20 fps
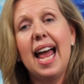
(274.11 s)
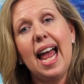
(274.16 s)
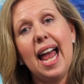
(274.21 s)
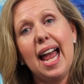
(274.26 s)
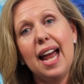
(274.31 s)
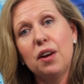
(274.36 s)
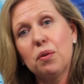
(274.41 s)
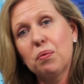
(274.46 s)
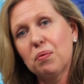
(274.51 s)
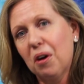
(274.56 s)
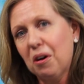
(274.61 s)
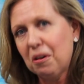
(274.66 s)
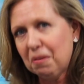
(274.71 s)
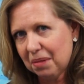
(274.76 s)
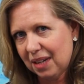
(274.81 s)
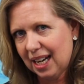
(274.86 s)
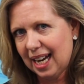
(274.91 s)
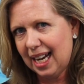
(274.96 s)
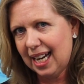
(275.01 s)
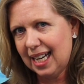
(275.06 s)
and role
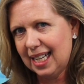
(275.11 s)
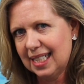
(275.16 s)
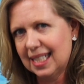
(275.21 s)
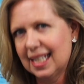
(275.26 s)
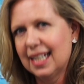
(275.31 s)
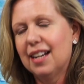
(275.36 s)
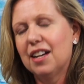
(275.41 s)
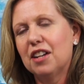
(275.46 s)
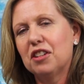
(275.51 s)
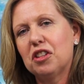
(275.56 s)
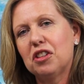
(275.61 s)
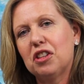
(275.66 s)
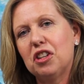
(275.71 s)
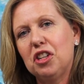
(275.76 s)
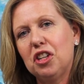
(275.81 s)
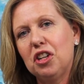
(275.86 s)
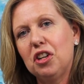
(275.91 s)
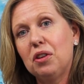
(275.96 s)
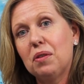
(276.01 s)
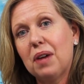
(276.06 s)
plays so that
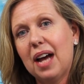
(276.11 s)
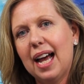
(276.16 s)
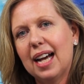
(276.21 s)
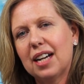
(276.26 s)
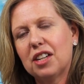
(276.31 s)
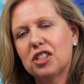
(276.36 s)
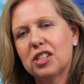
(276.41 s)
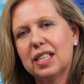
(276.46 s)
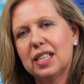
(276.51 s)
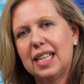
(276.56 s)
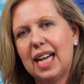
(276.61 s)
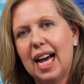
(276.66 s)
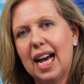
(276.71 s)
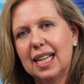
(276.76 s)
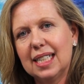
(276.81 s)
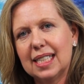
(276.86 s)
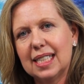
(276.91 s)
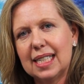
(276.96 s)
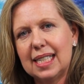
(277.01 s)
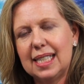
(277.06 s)
you actually
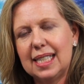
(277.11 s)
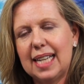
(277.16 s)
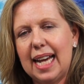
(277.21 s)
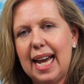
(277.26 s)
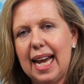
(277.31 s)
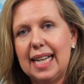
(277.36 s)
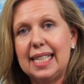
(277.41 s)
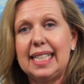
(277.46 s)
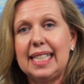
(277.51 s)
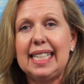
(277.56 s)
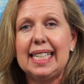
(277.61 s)
understand